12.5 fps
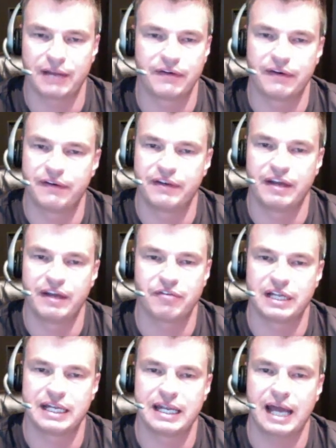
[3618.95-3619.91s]
They're
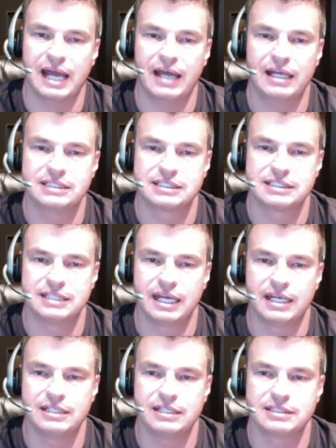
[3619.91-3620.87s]
definitely not
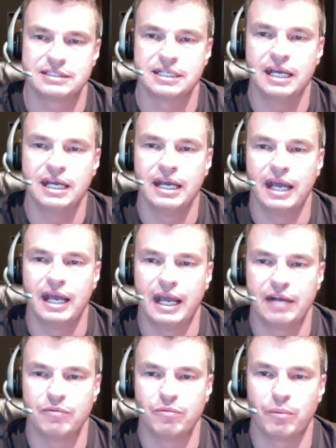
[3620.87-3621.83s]
instantaneous,
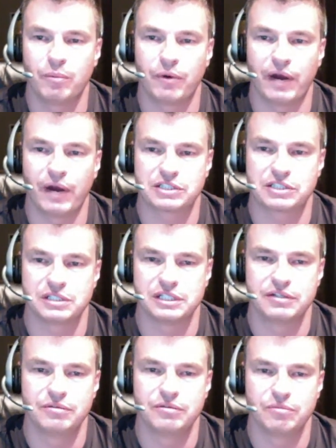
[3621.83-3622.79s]
and when we're actually
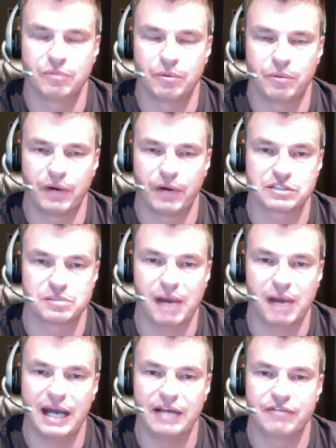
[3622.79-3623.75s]

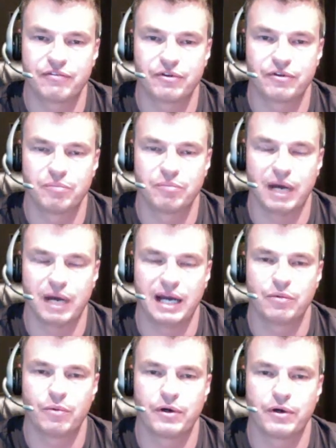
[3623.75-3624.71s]
buying
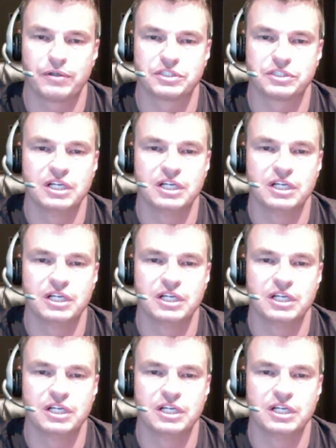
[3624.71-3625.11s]
the words,